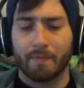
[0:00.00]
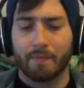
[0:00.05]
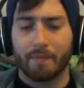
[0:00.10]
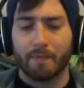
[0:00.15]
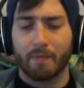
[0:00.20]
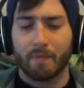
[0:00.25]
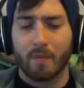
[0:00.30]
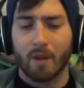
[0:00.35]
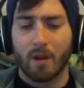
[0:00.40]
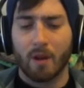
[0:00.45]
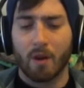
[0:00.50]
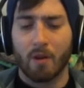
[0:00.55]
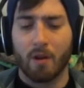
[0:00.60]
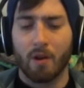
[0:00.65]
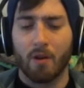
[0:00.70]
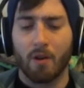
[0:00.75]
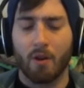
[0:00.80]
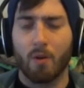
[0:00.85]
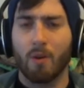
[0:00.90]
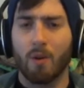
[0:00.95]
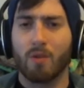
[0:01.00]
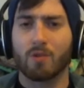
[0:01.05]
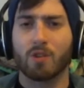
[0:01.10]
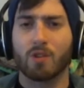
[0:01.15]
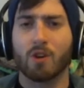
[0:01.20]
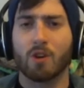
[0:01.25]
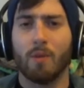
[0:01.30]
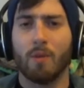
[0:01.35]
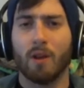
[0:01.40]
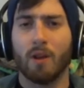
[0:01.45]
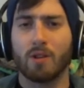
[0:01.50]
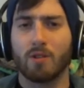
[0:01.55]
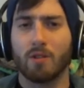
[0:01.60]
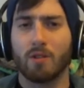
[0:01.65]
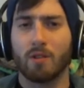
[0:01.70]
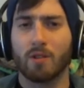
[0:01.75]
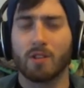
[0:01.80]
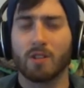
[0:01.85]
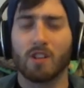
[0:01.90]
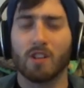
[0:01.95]
I know. I don't know whether it's a combination of
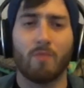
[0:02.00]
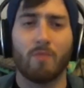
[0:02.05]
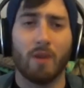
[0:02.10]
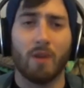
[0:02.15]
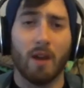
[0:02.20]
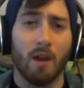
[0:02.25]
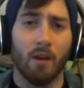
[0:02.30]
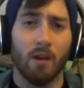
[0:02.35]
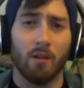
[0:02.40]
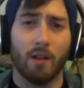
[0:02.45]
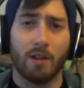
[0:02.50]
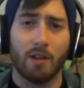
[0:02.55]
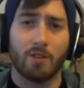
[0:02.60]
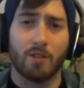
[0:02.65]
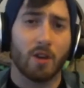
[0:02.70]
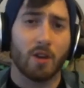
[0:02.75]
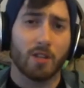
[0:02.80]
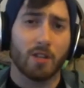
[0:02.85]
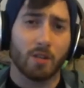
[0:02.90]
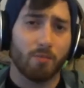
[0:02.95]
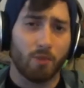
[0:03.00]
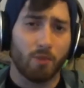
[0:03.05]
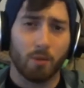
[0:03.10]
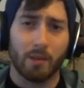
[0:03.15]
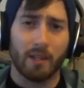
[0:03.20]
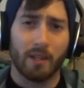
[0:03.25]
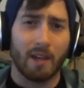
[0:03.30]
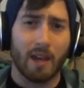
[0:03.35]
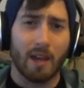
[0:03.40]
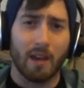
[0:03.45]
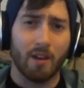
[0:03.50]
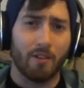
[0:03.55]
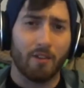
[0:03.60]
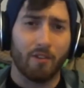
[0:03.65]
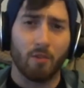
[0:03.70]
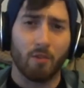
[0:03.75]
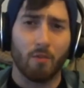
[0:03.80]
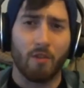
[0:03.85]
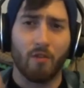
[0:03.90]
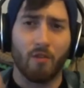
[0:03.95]
things, because I've been ill, as you guys can probably hear
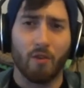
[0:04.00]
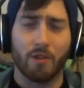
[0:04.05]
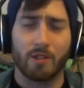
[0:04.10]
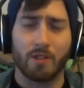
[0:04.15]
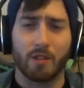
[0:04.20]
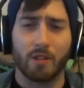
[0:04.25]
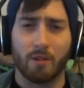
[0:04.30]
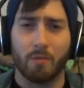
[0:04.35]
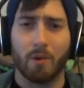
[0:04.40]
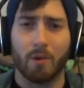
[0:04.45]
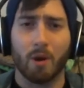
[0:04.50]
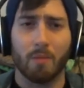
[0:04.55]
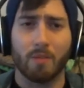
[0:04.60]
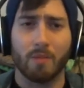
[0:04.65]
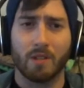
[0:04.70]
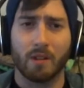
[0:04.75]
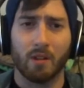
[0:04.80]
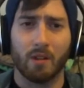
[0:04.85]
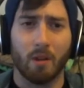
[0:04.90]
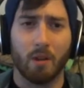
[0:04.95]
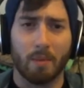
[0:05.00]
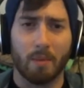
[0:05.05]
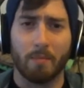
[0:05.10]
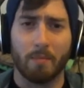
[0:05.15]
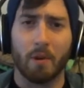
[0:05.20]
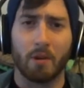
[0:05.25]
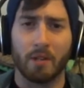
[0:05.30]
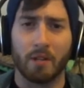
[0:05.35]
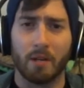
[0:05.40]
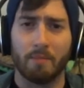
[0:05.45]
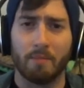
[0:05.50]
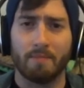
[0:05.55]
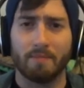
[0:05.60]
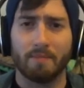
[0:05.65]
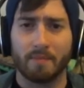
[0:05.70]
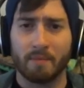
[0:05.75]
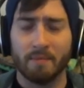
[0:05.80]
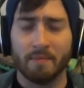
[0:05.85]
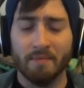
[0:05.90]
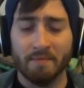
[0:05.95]
from my voice a little bit. I'm still a little bit bunged up,
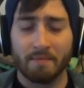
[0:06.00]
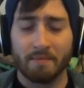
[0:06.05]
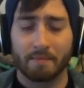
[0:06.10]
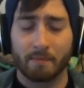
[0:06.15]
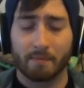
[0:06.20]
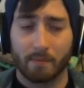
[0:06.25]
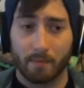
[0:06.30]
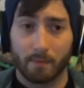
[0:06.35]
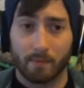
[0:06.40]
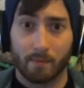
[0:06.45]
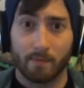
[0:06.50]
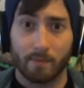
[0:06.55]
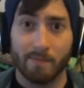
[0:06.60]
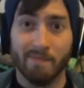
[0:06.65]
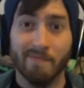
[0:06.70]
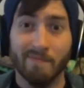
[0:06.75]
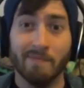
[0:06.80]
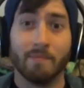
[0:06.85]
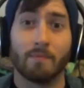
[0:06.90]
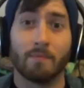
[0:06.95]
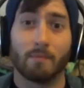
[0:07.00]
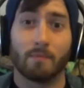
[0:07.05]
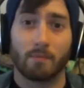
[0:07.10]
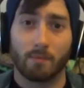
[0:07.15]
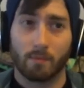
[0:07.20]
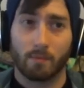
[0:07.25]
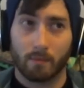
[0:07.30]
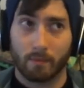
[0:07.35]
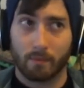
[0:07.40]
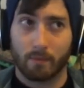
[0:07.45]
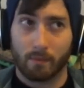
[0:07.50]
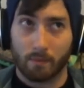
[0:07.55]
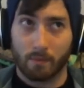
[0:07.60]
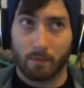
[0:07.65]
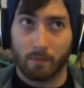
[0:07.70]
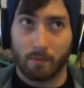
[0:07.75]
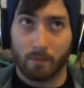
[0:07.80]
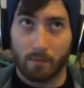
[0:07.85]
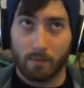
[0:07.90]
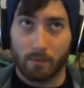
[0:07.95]

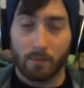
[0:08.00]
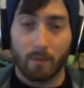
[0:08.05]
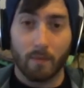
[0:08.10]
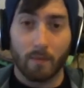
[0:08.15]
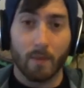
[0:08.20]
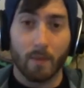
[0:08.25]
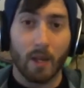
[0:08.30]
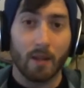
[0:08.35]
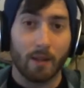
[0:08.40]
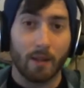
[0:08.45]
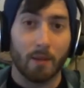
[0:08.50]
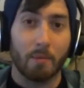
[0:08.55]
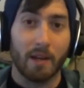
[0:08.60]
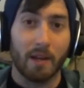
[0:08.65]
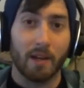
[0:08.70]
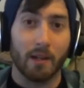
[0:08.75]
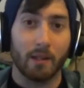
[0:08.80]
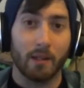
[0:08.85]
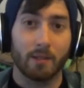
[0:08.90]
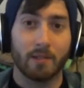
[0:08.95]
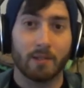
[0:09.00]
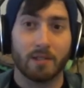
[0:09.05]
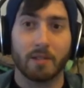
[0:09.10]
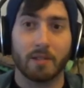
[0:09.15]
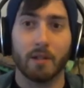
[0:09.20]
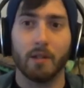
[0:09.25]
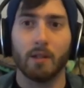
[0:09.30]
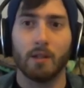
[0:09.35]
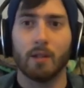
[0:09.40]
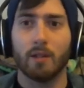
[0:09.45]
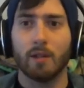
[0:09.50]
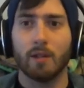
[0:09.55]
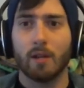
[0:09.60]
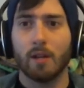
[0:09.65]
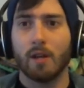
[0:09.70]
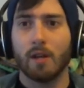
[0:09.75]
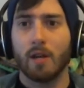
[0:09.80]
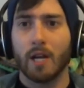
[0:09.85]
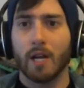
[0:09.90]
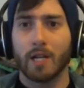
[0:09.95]
a little bit ill still.
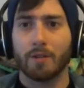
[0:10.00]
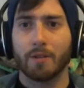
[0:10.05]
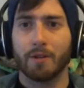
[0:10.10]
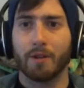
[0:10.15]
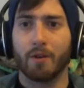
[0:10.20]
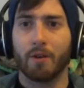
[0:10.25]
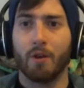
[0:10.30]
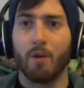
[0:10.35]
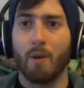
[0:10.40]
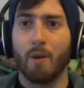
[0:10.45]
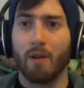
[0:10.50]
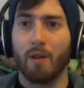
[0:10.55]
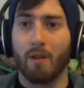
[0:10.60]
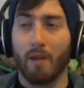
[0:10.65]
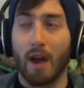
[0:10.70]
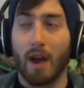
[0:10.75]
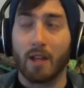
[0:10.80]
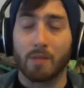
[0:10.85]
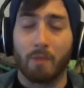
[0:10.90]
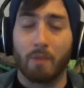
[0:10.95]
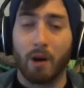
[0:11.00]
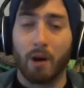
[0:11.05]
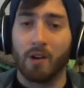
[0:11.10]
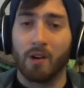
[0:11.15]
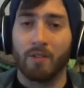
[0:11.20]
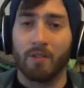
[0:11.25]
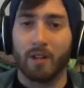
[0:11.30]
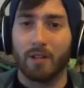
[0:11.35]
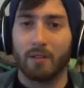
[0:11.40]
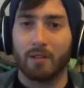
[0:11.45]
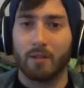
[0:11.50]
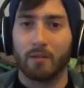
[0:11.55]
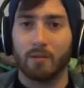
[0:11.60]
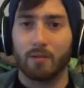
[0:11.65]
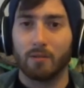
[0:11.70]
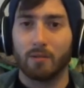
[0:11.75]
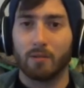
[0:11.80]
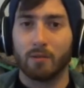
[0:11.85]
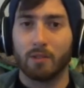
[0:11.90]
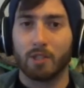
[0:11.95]
So I don't know whether that's part of it,
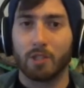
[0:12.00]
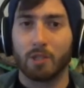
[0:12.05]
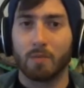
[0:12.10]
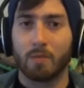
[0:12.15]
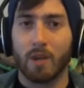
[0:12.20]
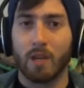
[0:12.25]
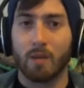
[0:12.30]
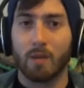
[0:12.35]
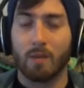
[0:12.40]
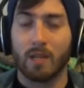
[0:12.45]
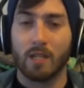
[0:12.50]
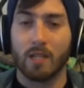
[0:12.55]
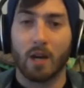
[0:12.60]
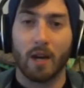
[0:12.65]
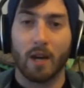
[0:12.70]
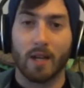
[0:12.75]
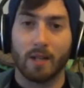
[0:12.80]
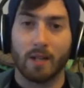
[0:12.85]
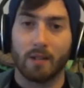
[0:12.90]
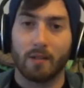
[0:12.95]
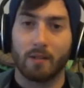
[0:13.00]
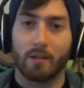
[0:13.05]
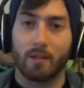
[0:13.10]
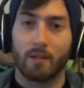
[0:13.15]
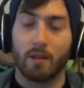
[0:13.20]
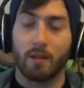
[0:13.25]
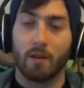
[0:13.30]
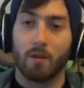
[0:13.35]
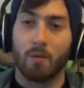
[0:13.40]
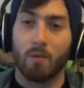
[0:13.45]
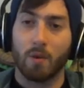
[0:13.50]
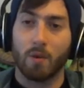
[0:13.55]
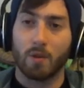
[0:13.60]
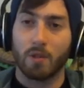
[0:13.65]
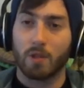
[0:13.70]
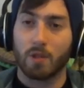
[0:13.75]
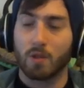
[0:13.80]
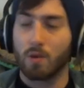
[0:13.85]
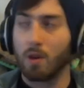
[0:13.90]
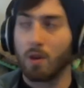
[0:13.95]
it's just making me tired and not want
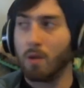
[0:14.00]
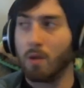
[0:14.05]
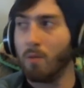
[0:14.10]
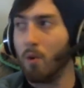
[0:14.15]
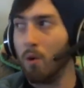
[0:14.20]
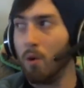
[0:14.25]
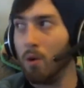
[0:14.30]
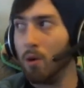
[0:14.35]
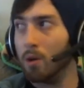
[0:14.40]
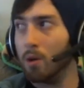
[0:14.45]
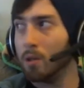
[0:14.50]
to stream, or